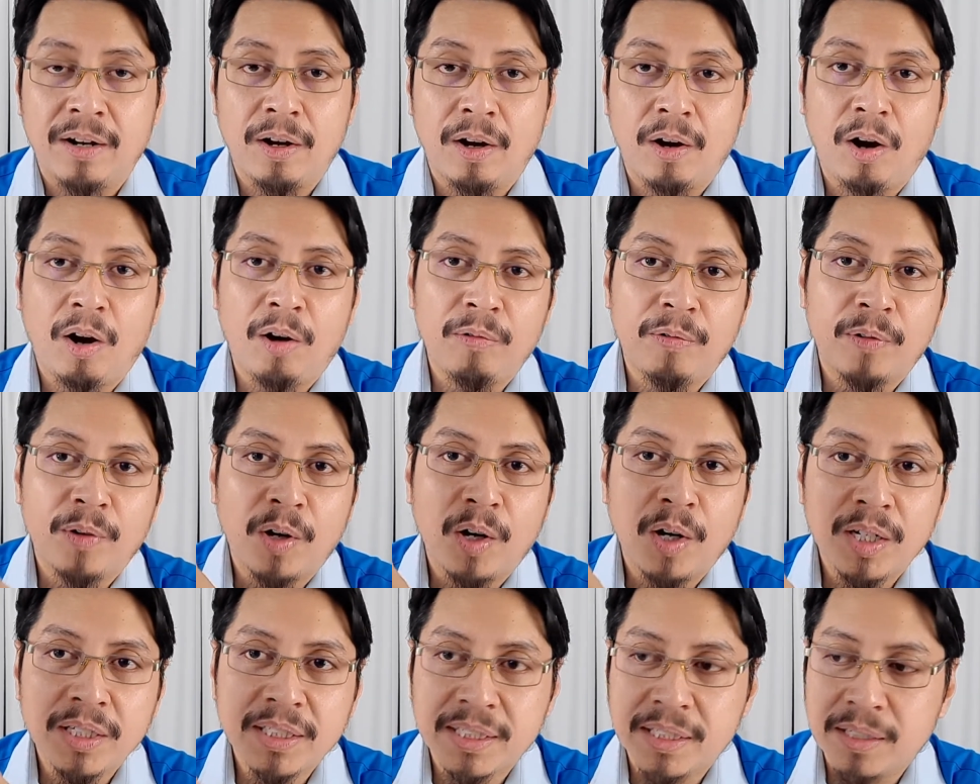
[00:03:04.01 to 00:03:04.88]
Of
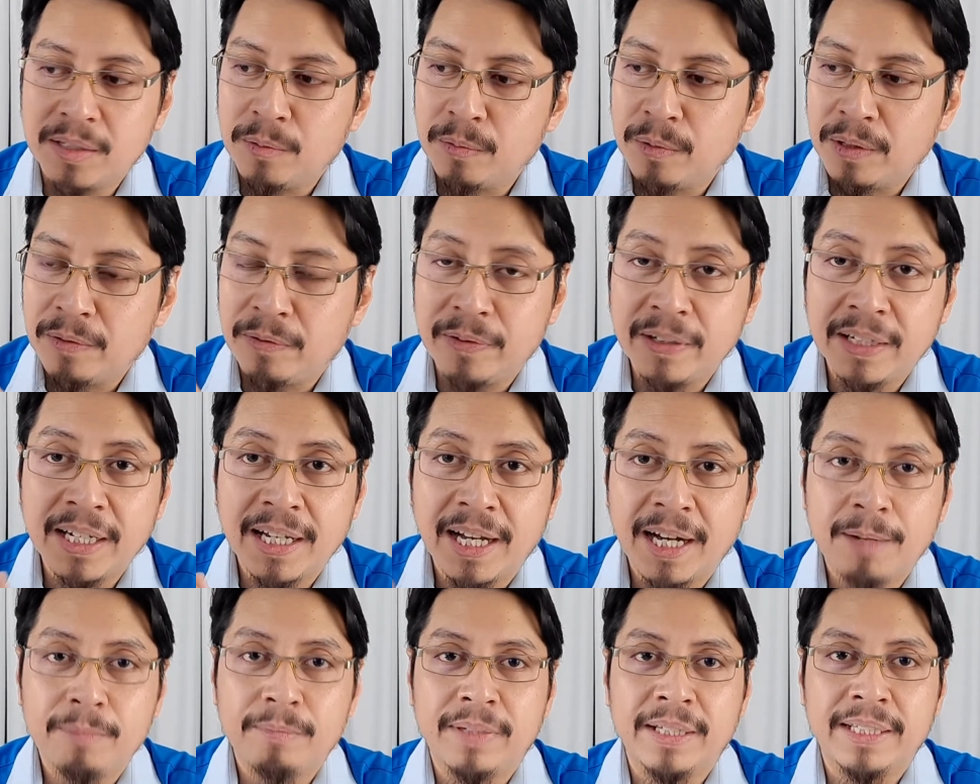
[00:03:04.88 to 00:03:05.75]
course, we fill
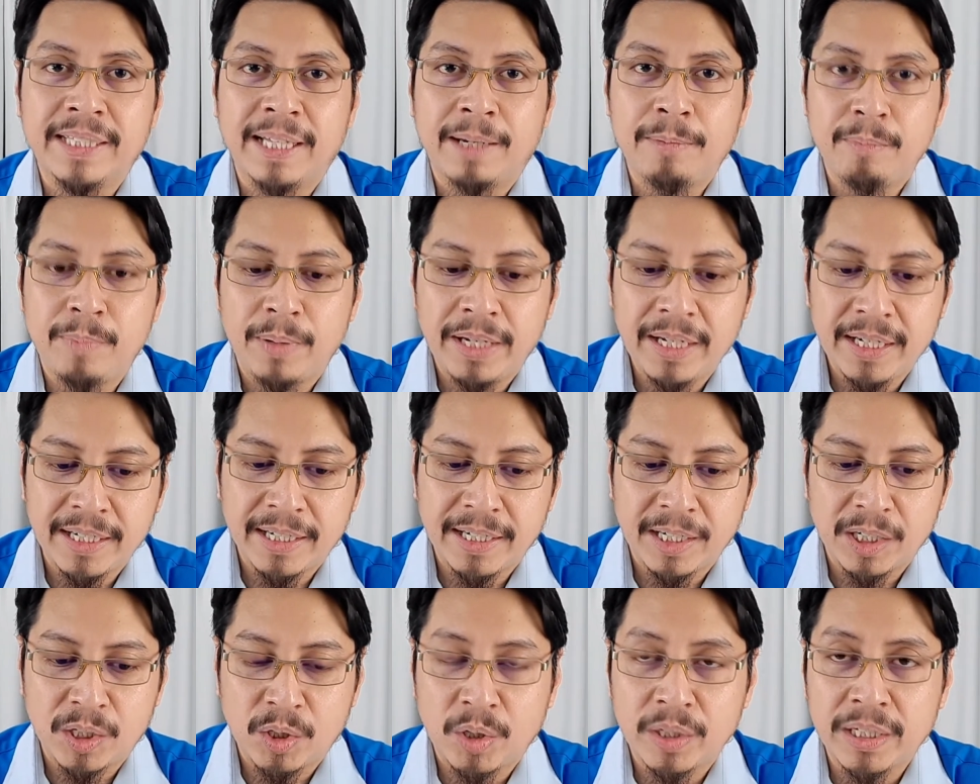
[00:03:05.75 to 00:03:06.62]
up the template
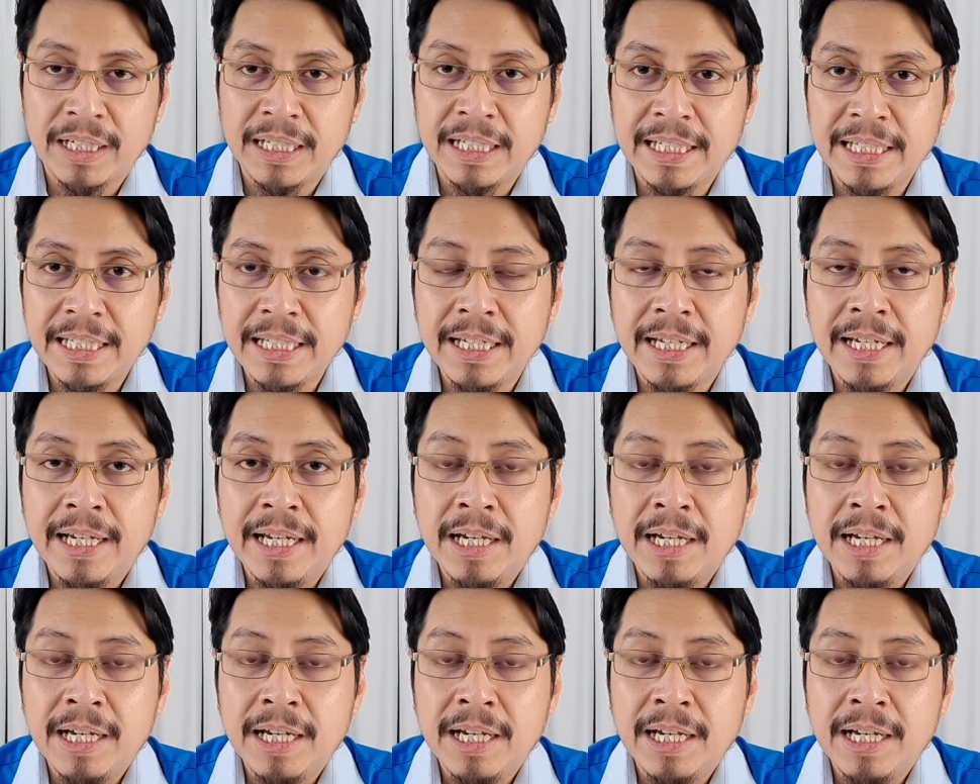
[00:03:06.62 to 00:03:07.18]
accordingly,